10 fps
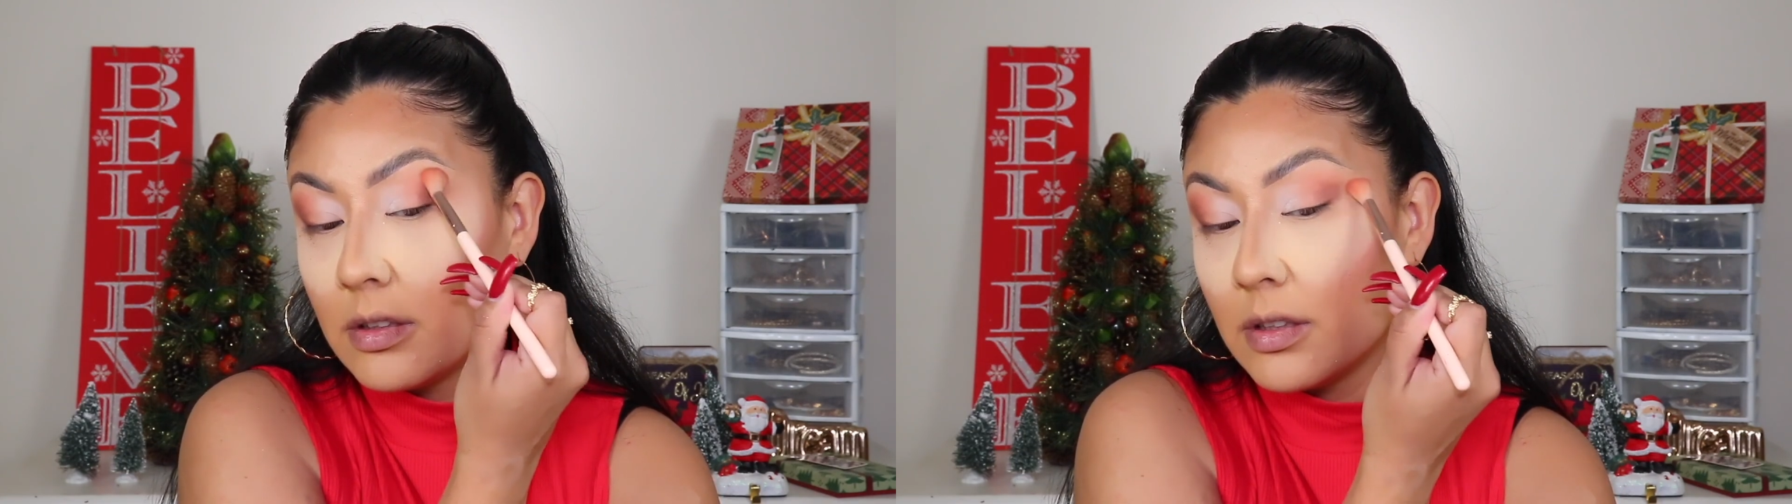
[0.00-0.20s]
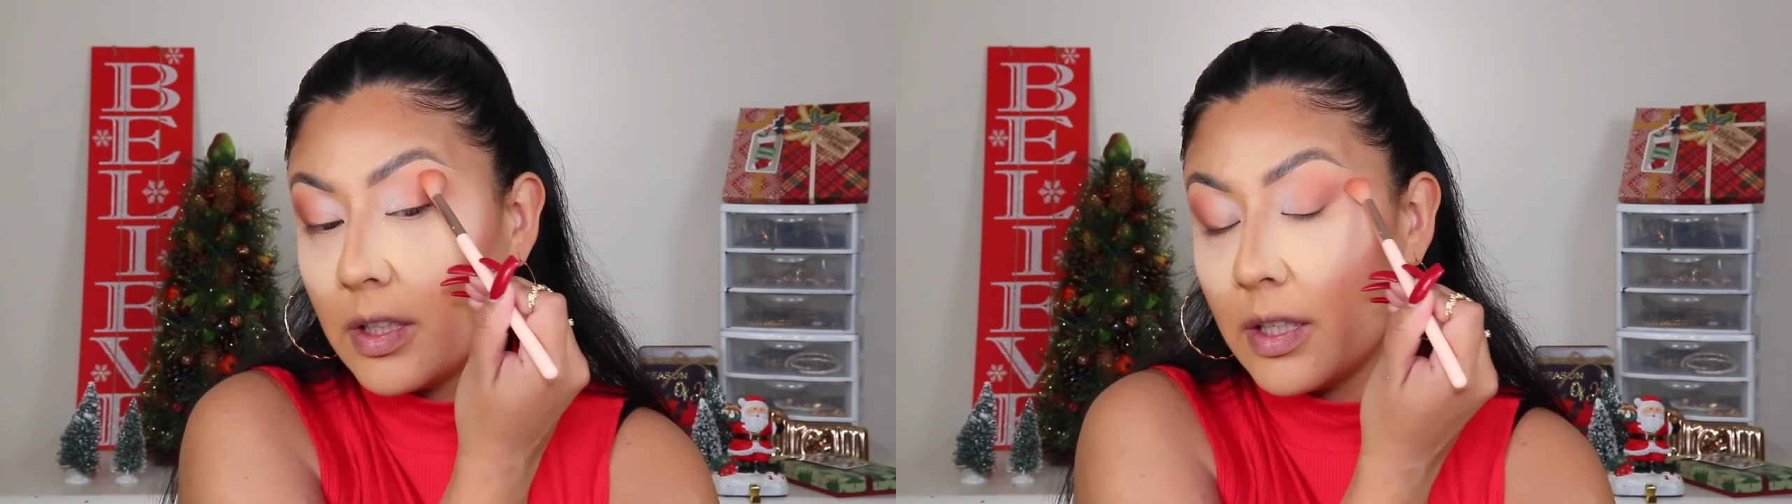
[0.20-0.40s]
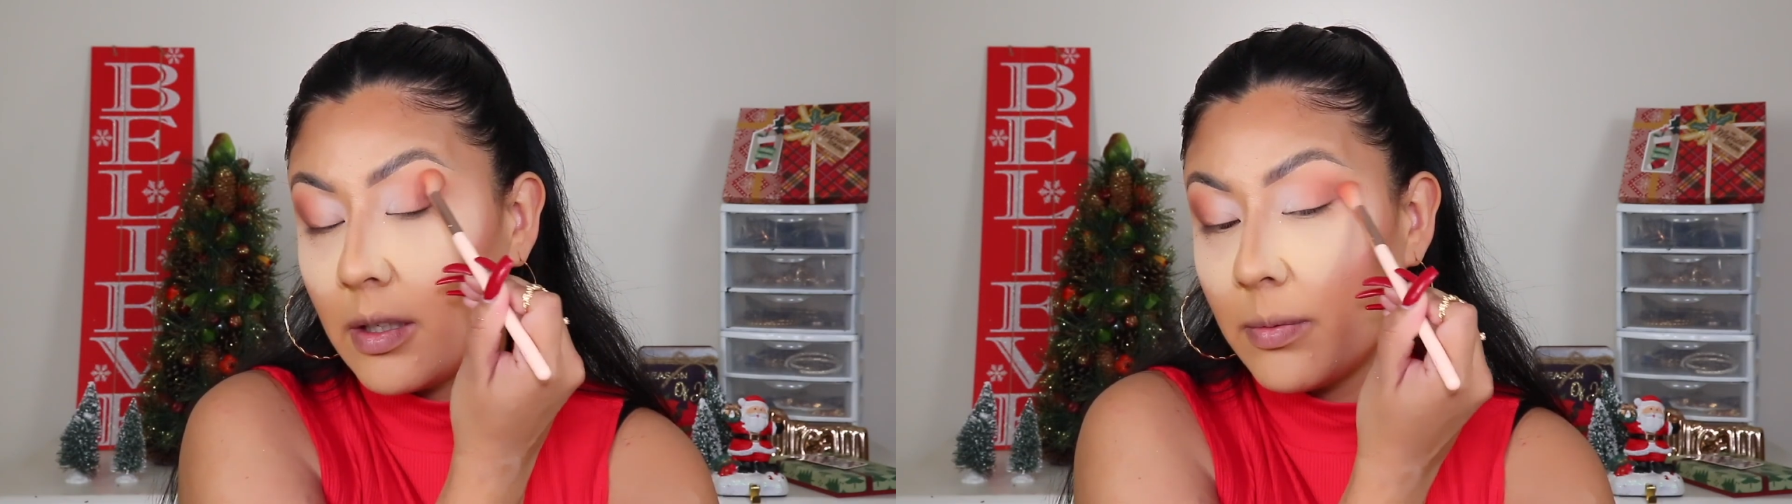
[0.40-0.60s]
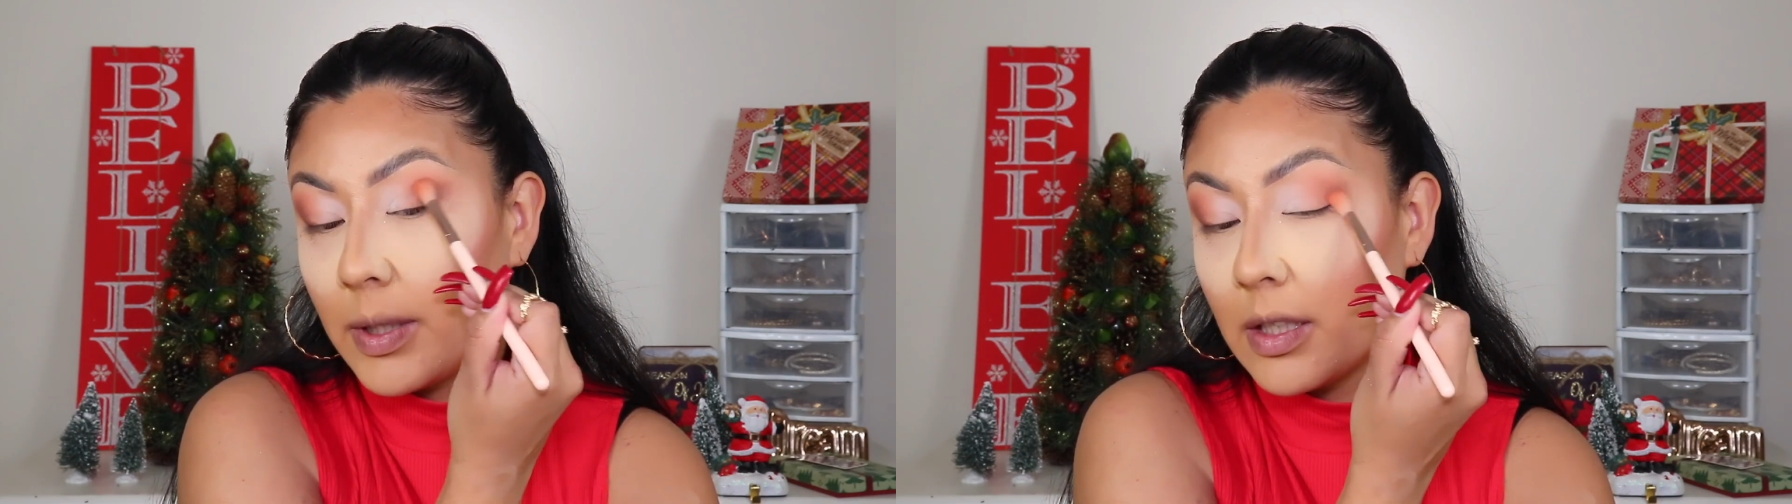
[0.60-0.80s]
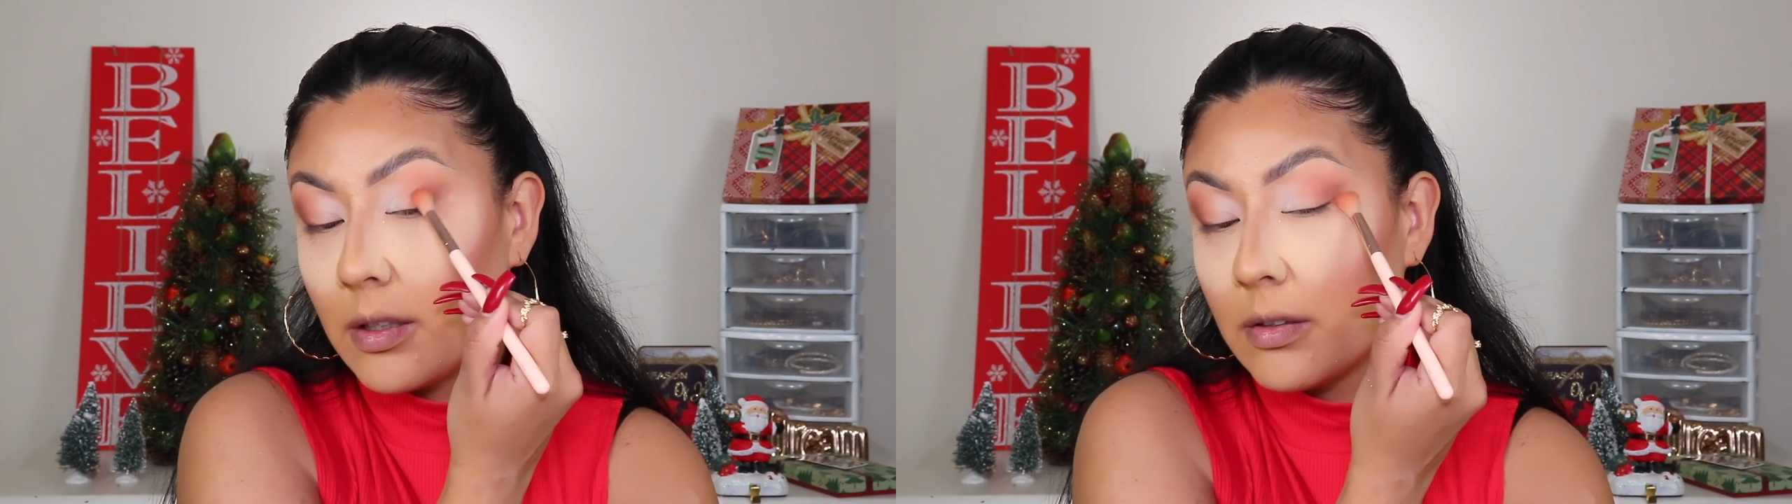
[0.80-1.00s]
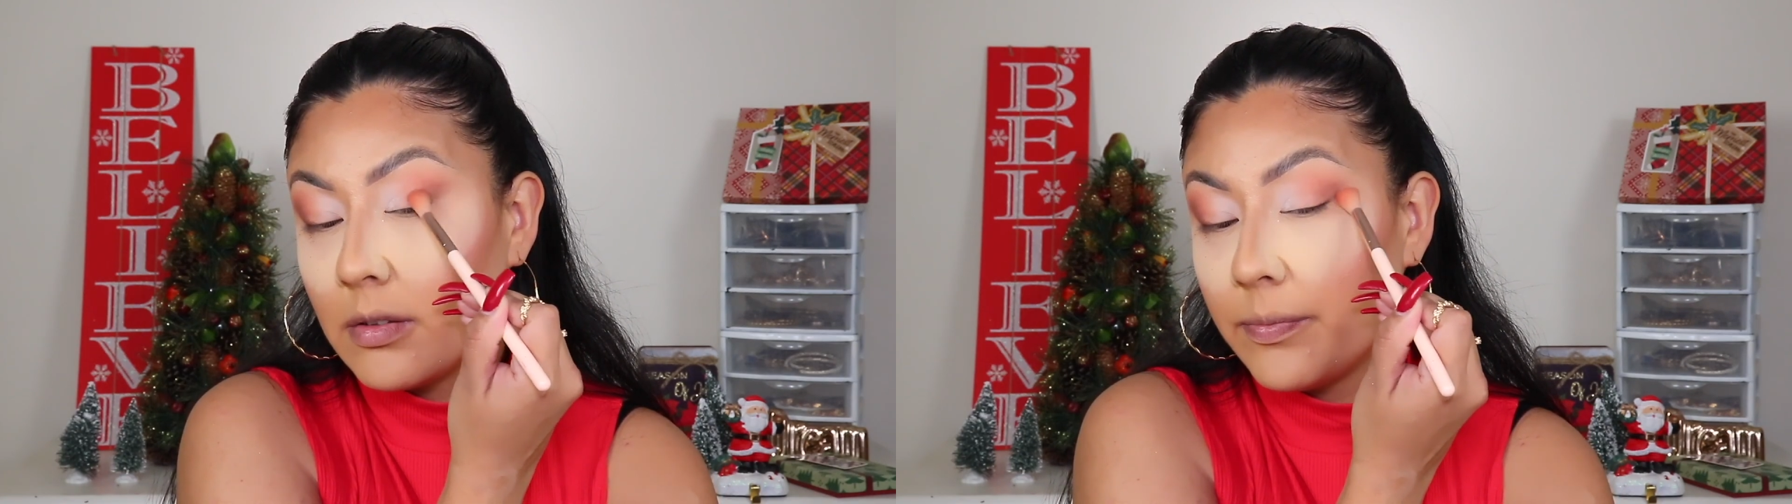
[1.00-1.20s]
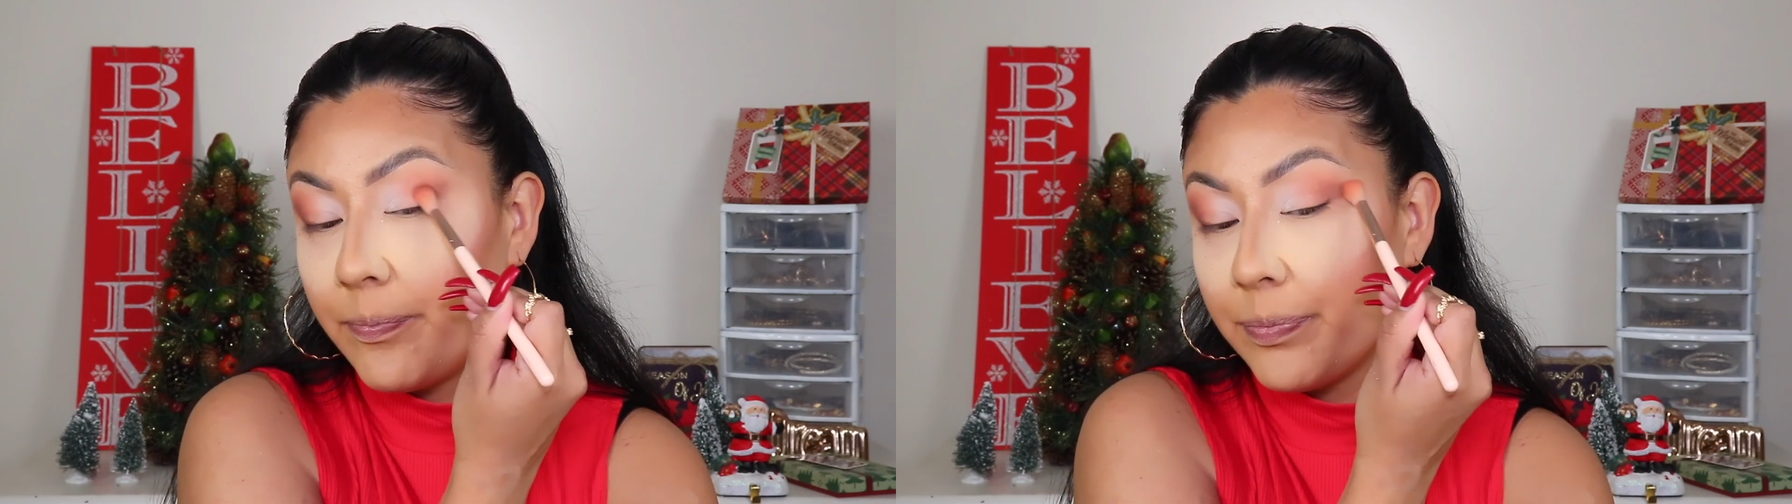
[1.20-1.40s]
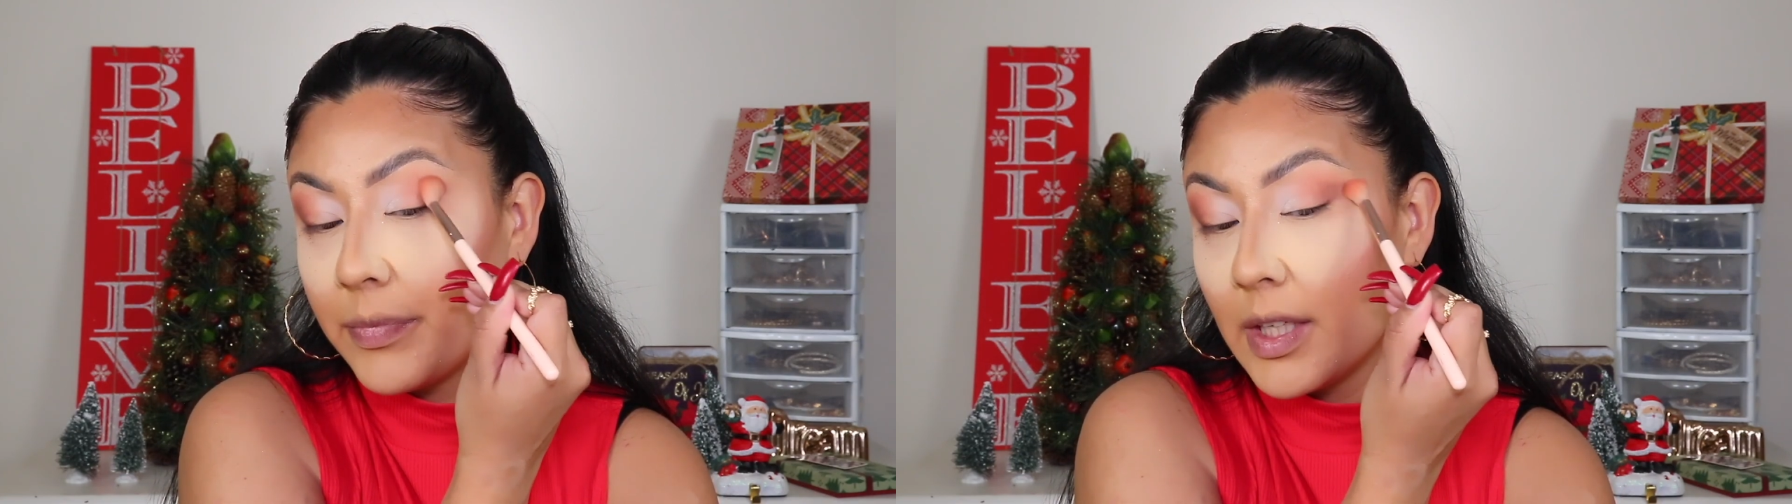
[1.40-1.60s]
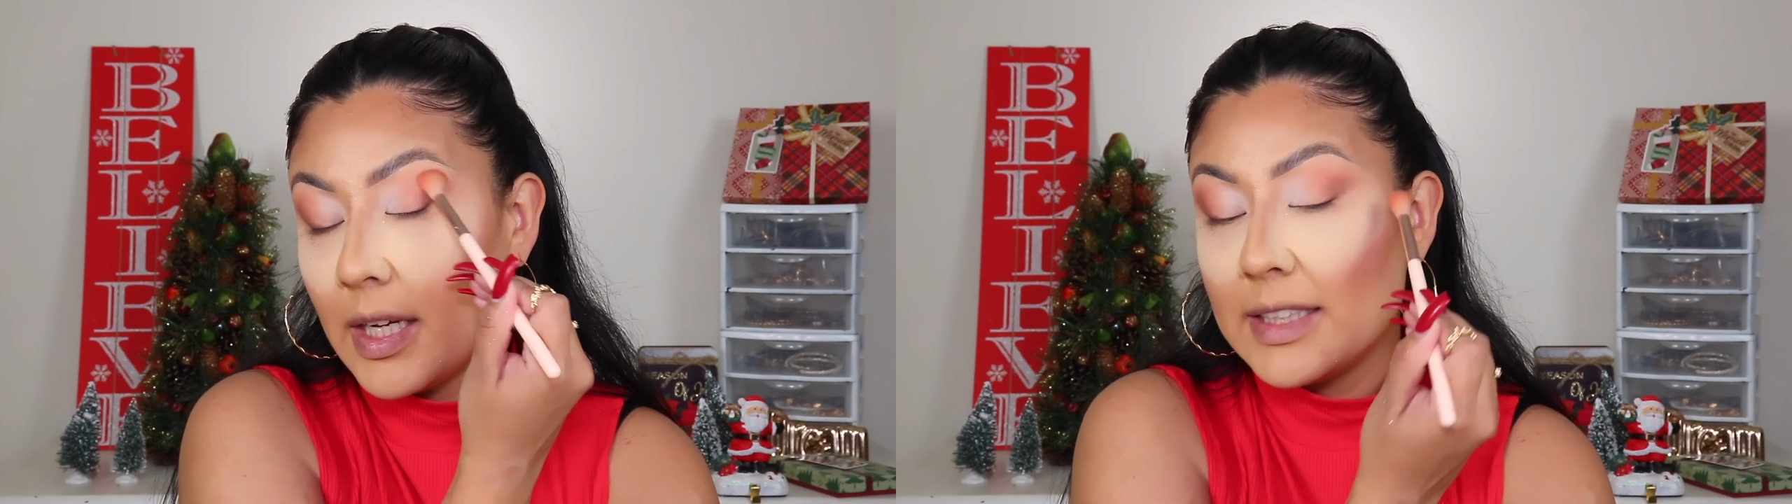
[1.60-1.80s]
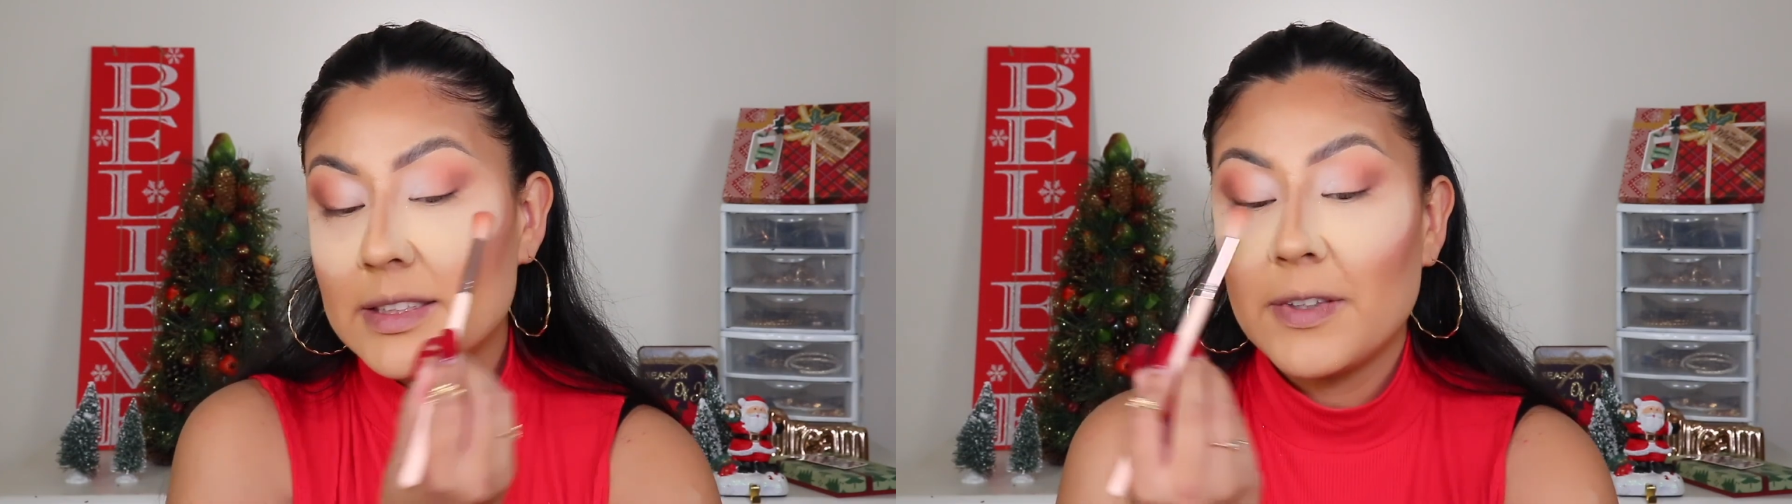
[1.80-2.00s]
There we go.
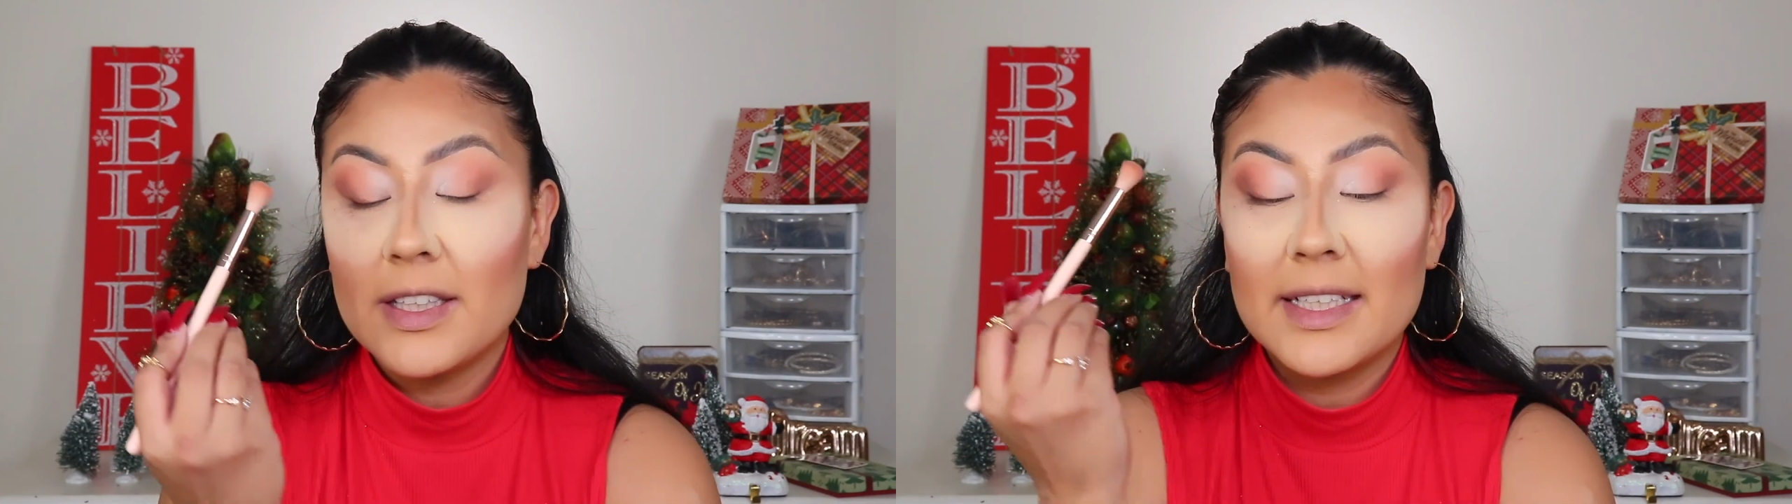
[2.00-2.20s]
I just felt